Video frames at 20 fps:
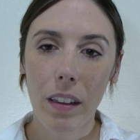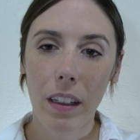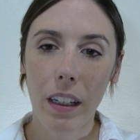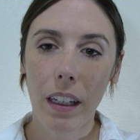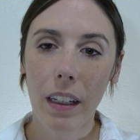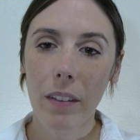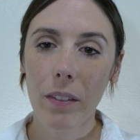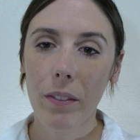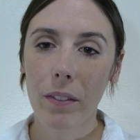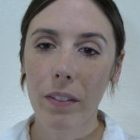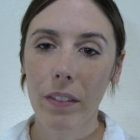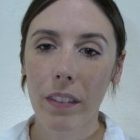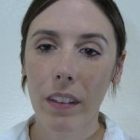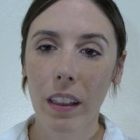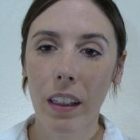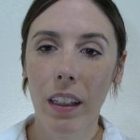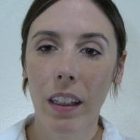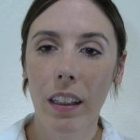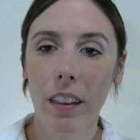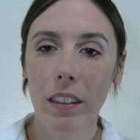Okay.
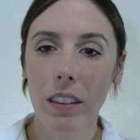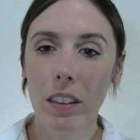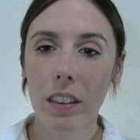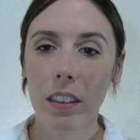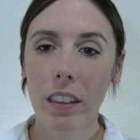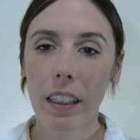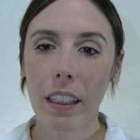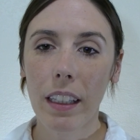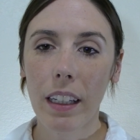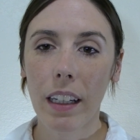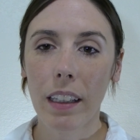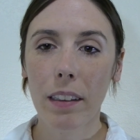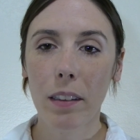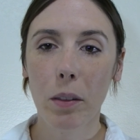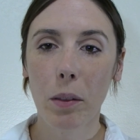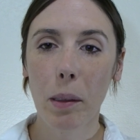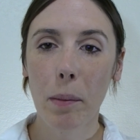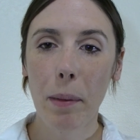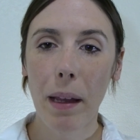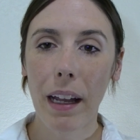Just let it kind of
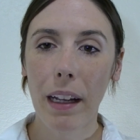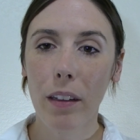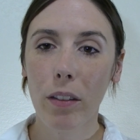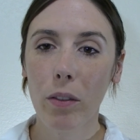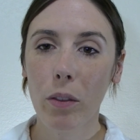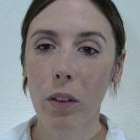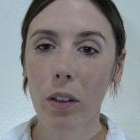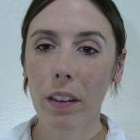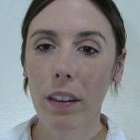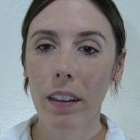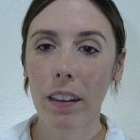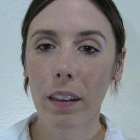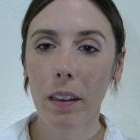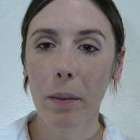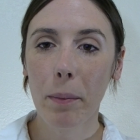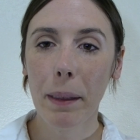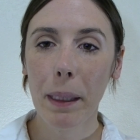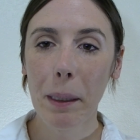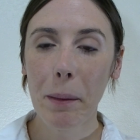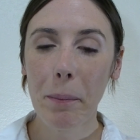sway back and forth a little
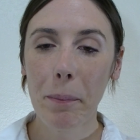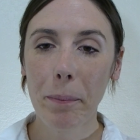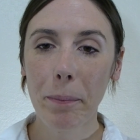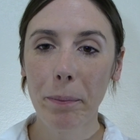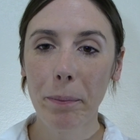bit.